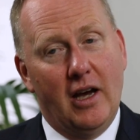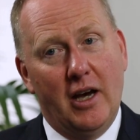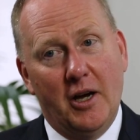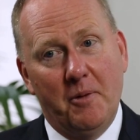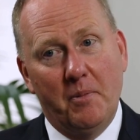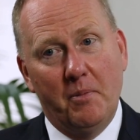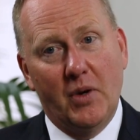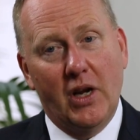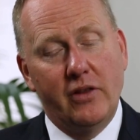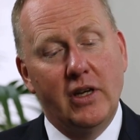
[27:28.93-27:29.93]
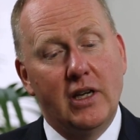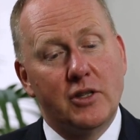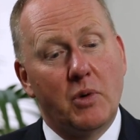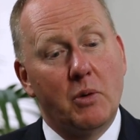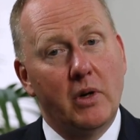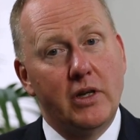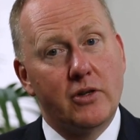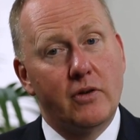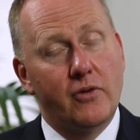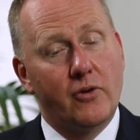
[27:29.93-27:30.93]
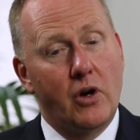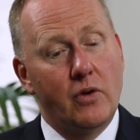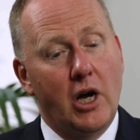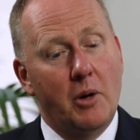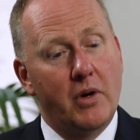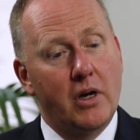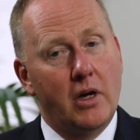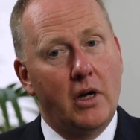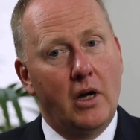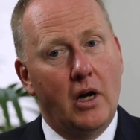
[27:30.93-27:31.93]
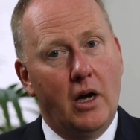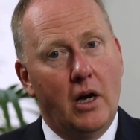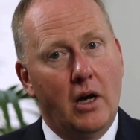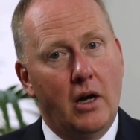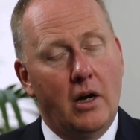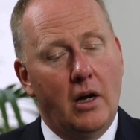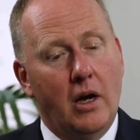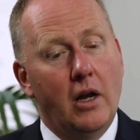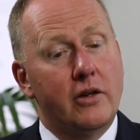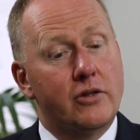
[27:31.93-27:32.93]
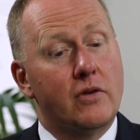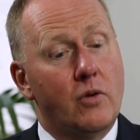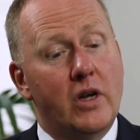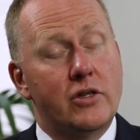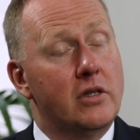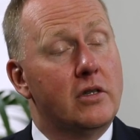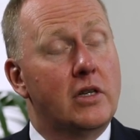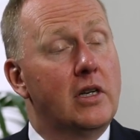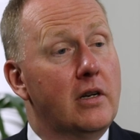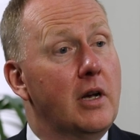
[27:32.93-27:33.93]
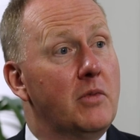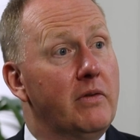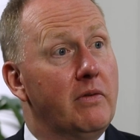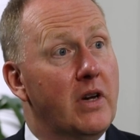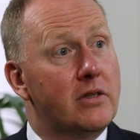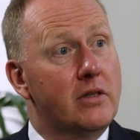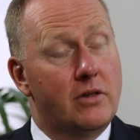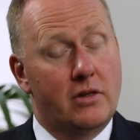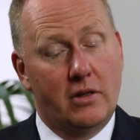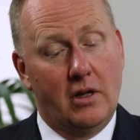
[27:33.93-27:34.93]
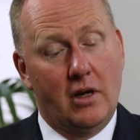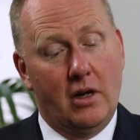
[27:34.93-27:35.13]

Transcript: But I think it's probably sort of thrown up a whole lot of sort of questions in a number of investors'